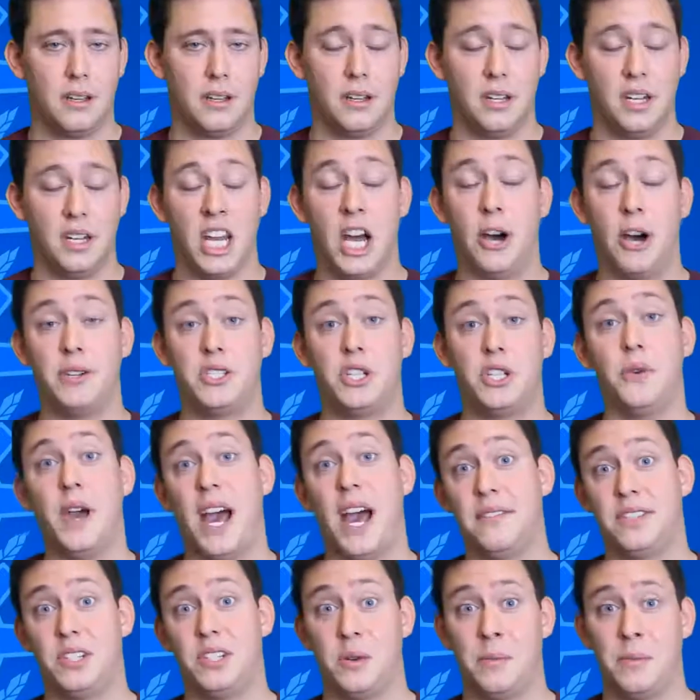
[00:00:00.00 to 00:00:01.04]
Now I do
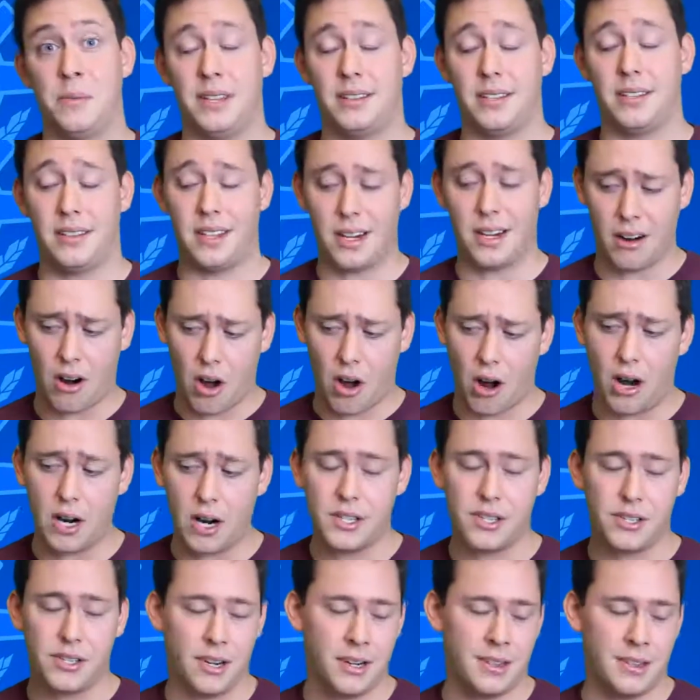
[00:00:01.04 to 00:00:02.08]
have to admit that there
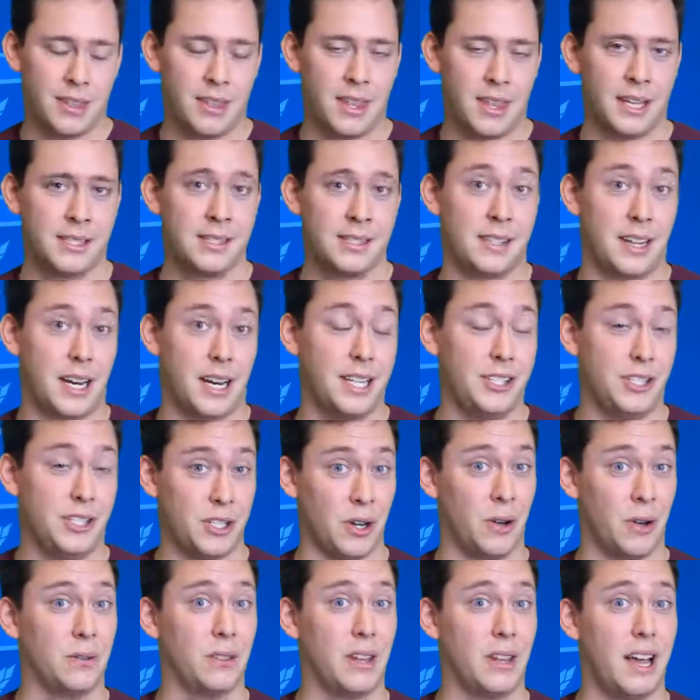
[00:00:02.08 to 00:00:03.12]
are certain things that I
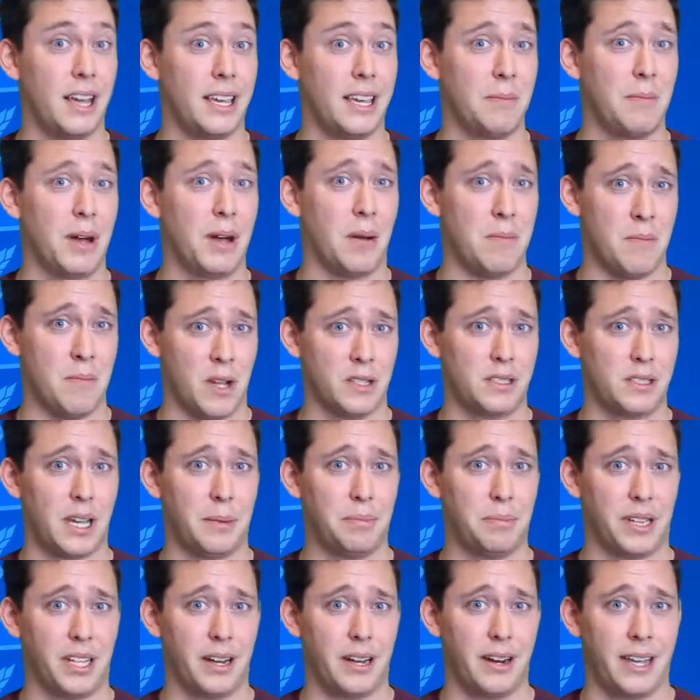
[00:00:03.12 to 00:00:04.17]
don't like about
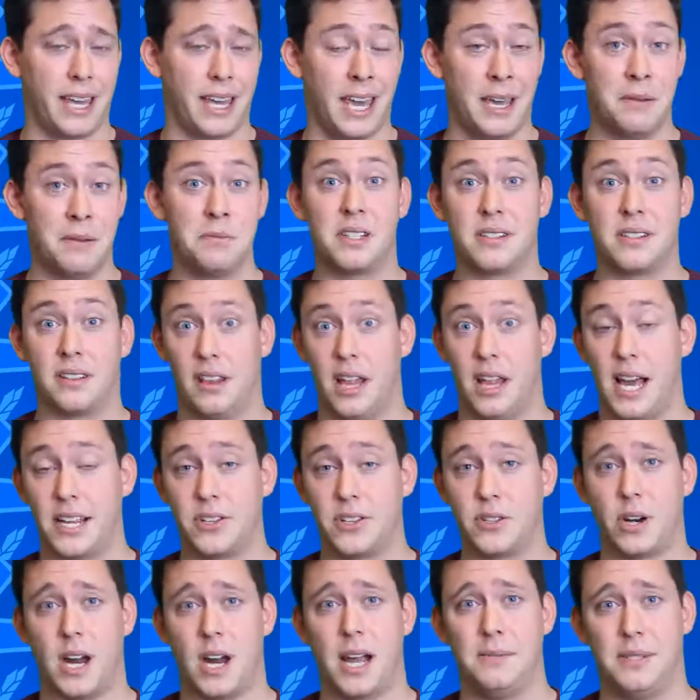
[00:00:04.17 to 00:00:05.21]
multiplayer games like
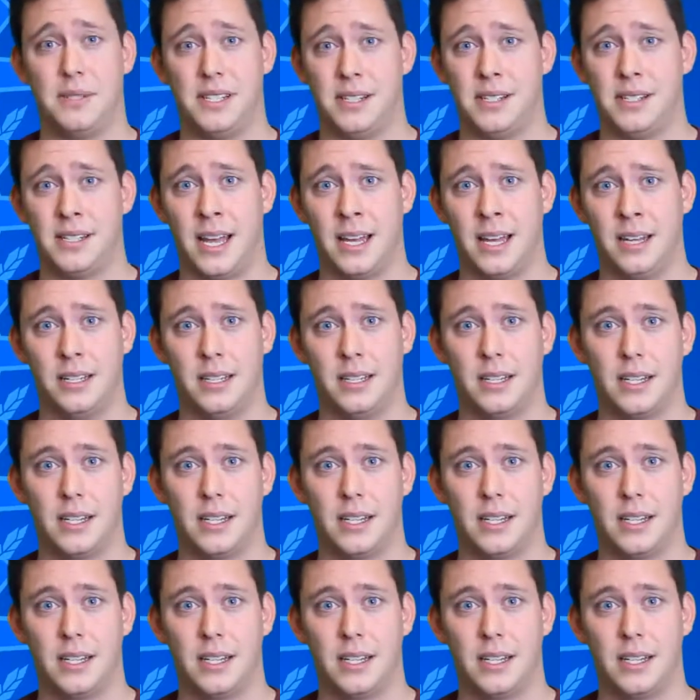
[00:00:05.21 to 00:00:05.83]
Tribes Ascend.